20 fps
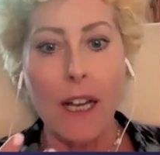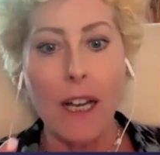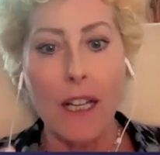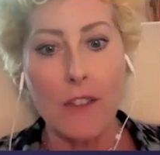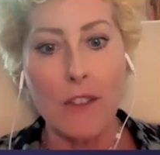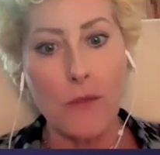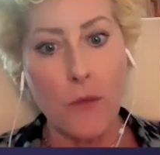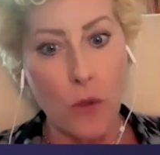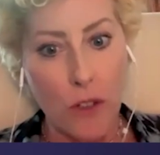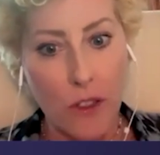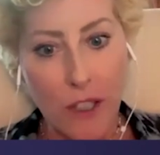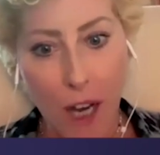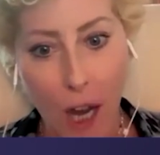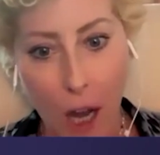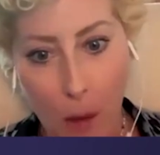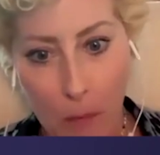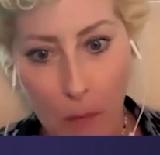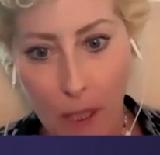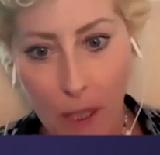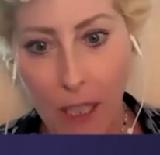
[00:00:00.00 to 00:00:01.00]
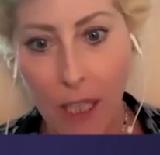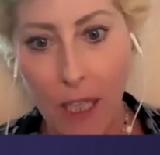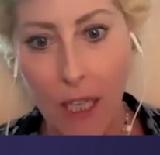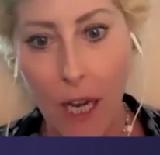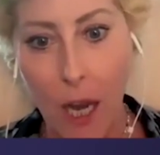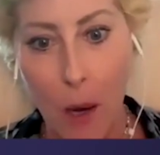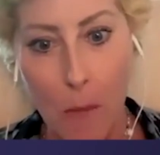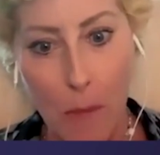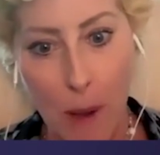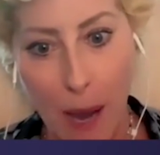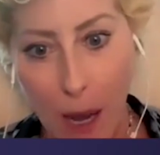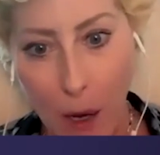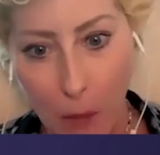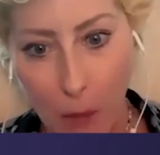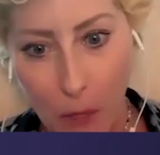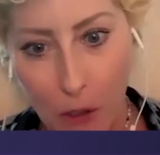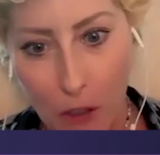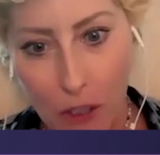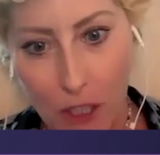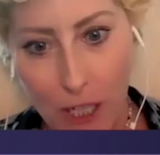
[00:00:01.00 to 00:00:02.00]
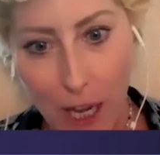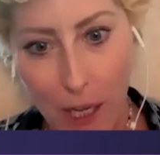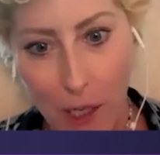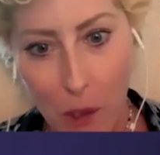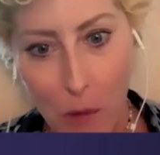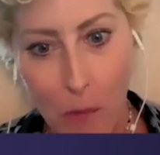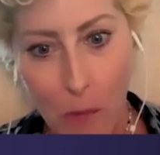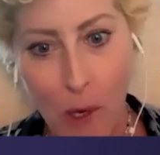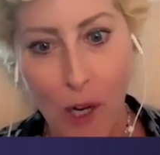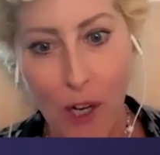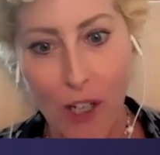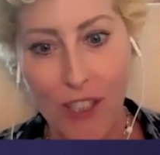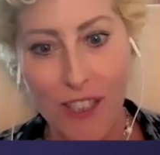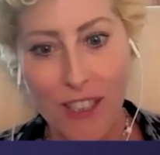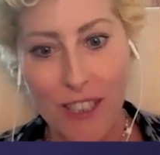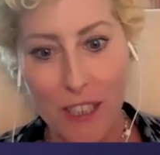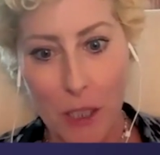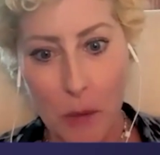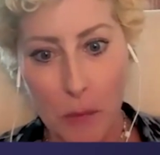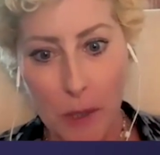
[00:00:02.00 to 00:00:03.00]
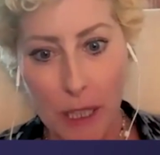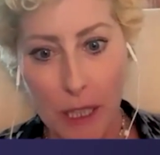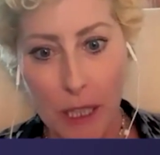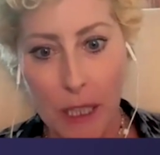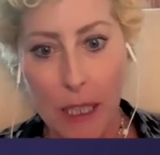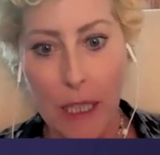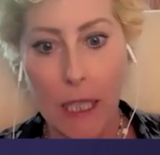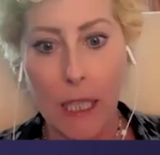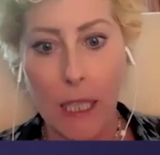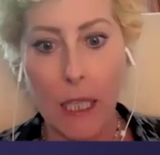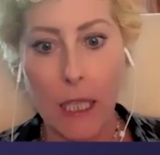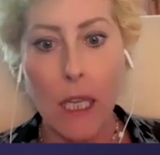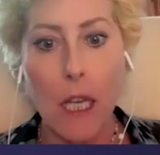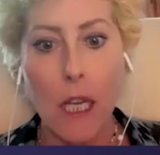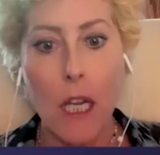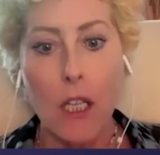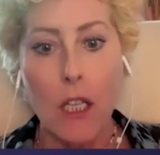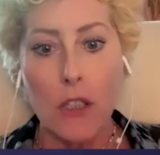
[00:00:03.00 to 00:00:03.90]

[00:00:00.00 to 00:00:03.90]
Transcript: as forthcoming about their shadow parts in the beginning.